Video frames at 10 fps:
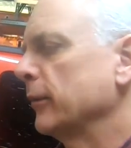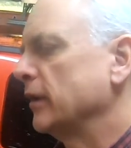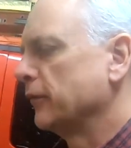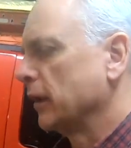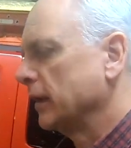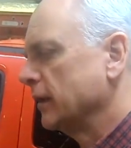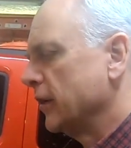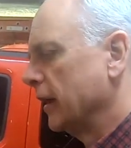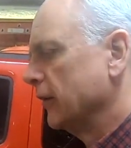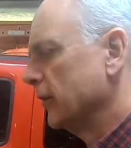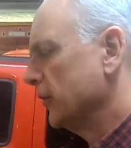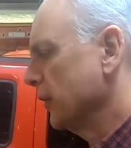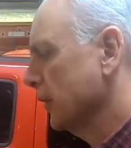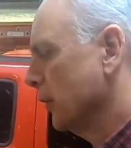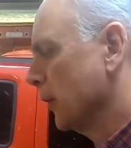with different containers
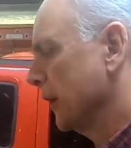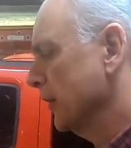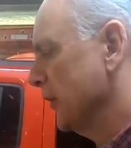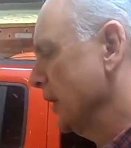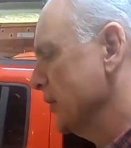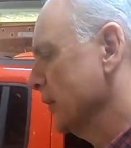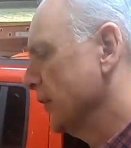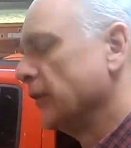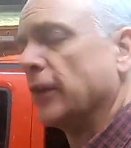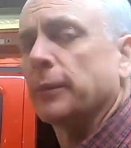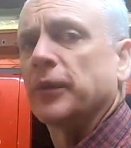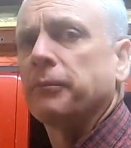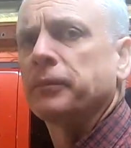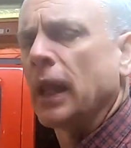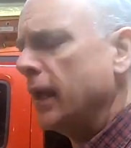and organizational systems.
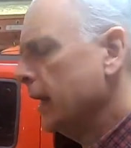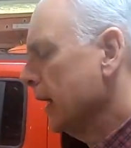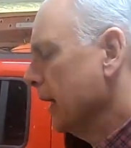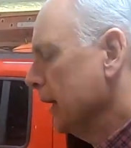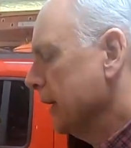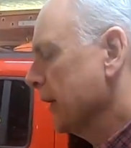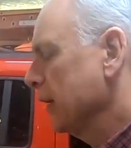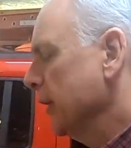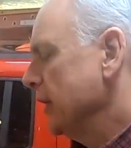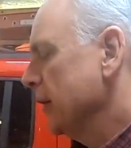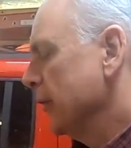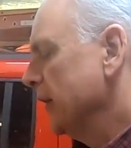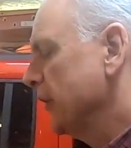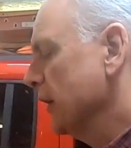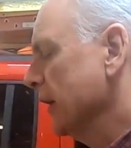The other thing we did
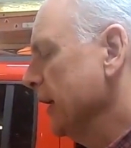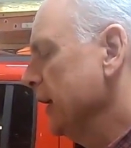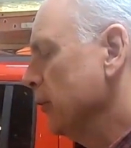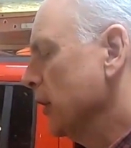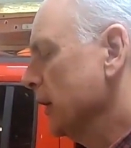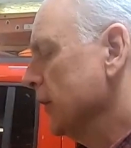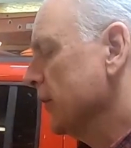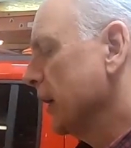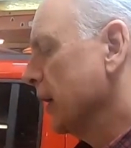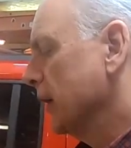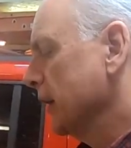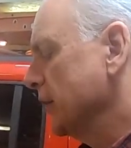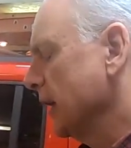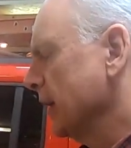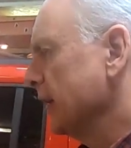recently was on the
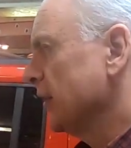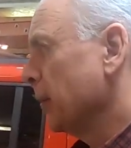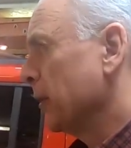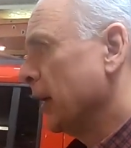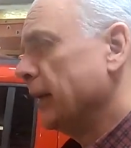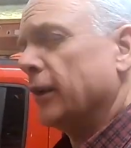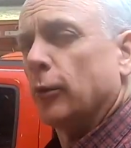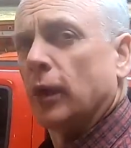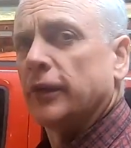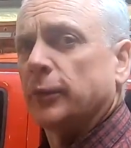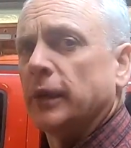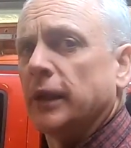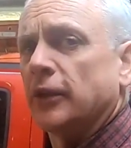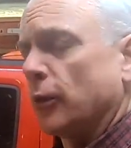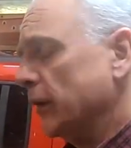10th of December, I think it was, we did
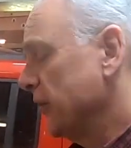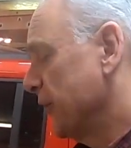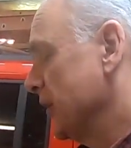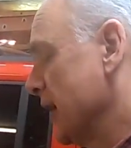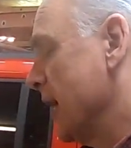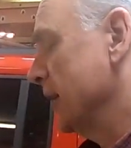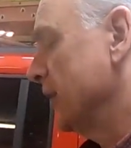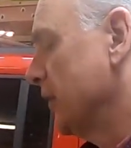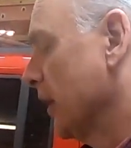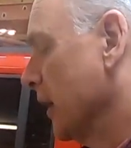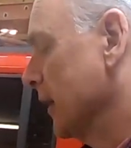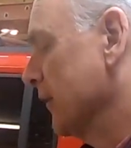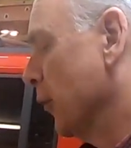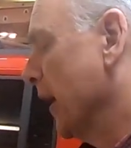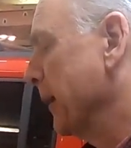a Toys for Tots
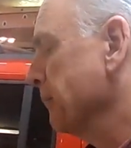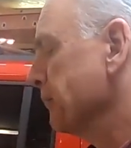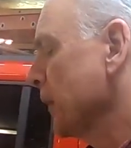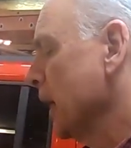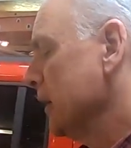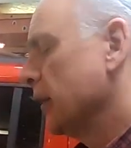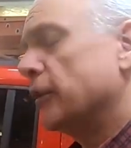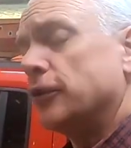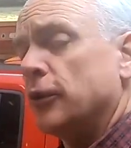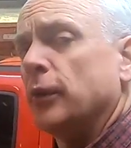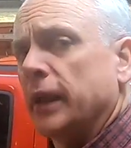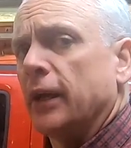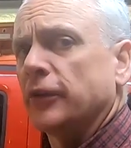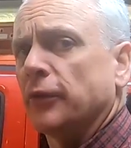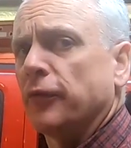giveaway. Now there's
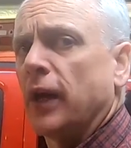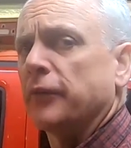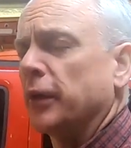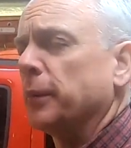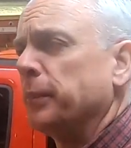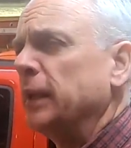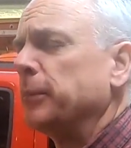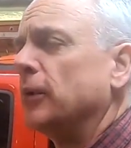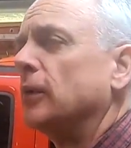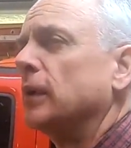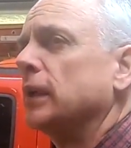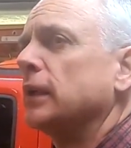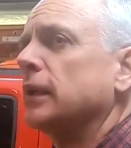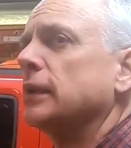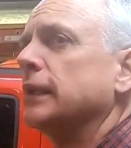2,500 people
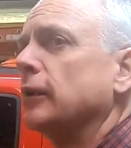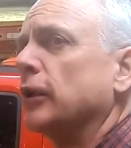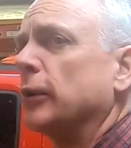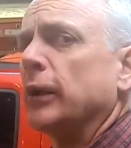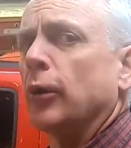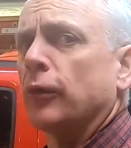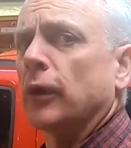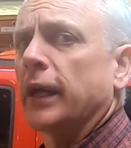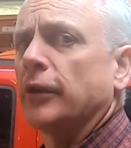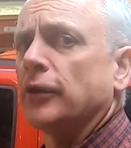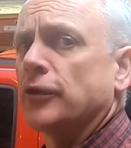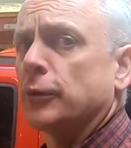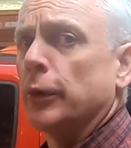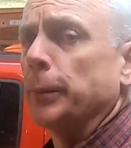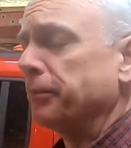in the Illinois Overlanders
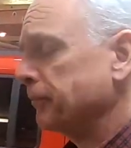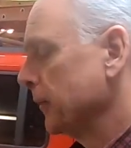group,